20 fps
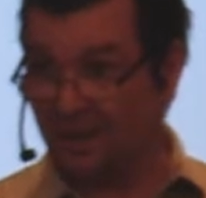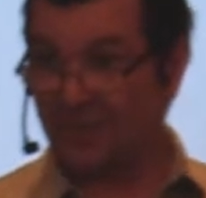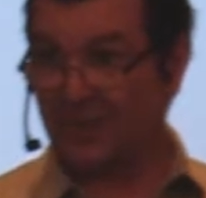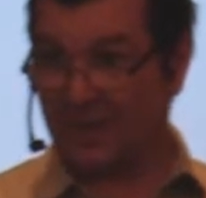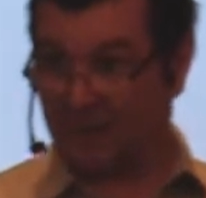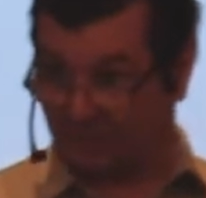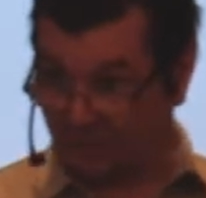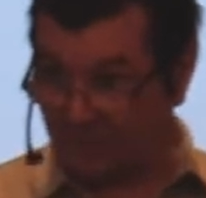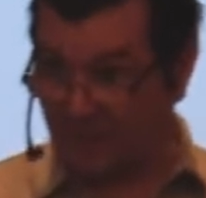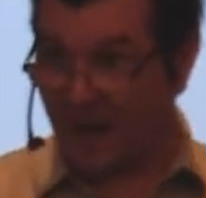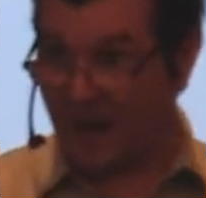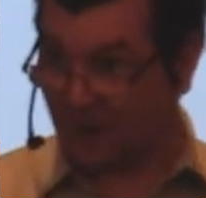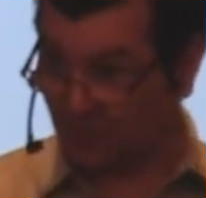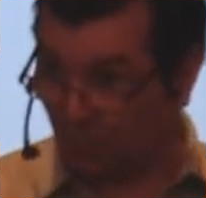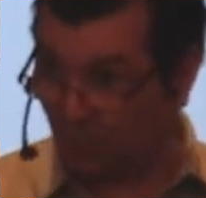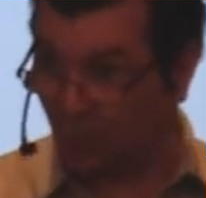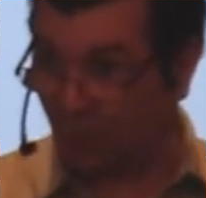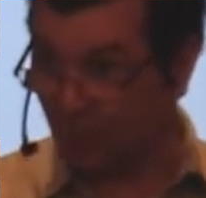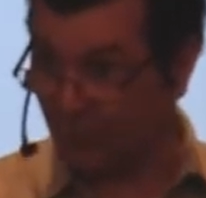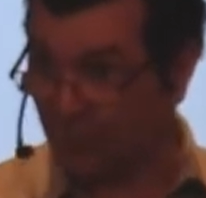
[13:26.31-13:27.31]
they in
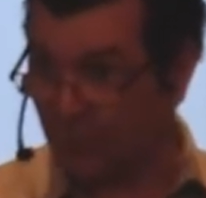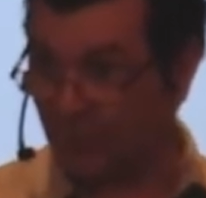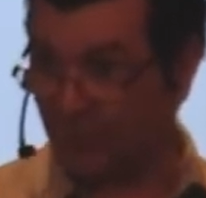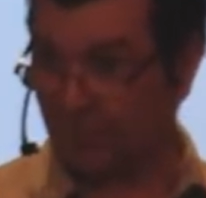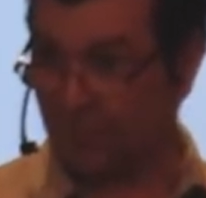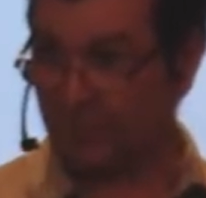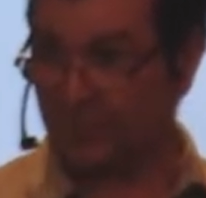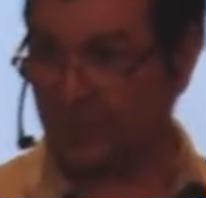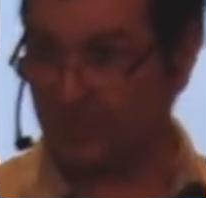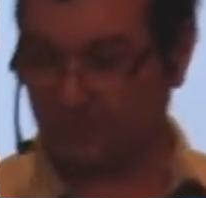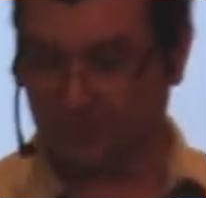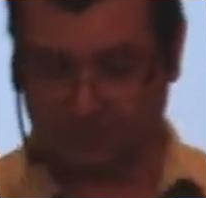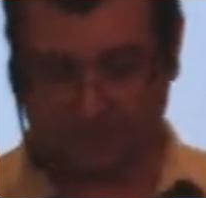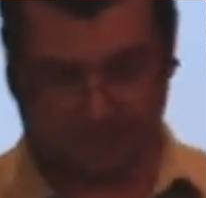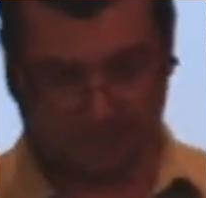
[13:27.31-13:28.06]
fact were doomed.